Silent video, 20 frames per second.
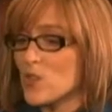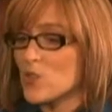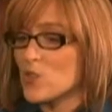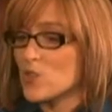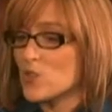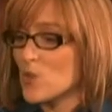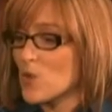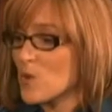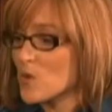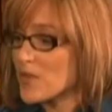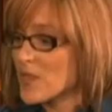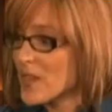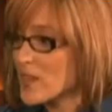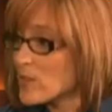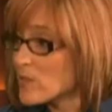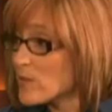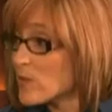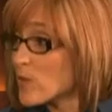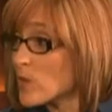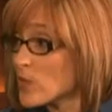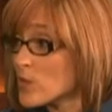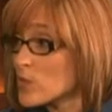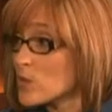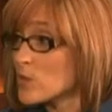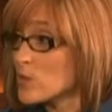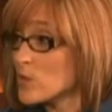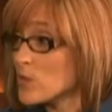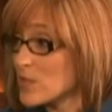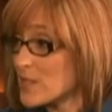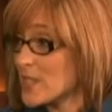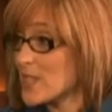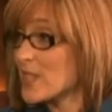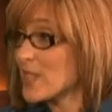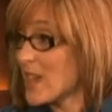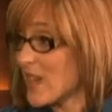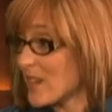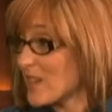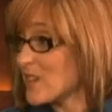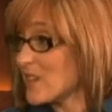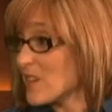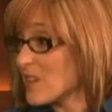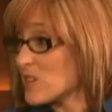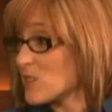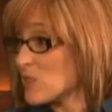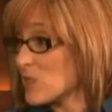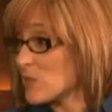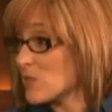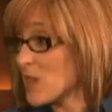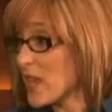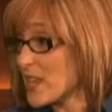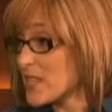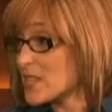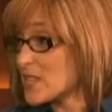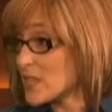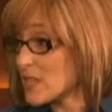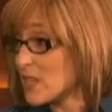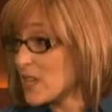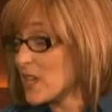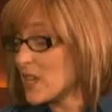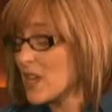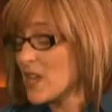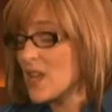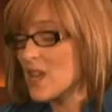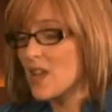So thank you for introducing Canada so nicely.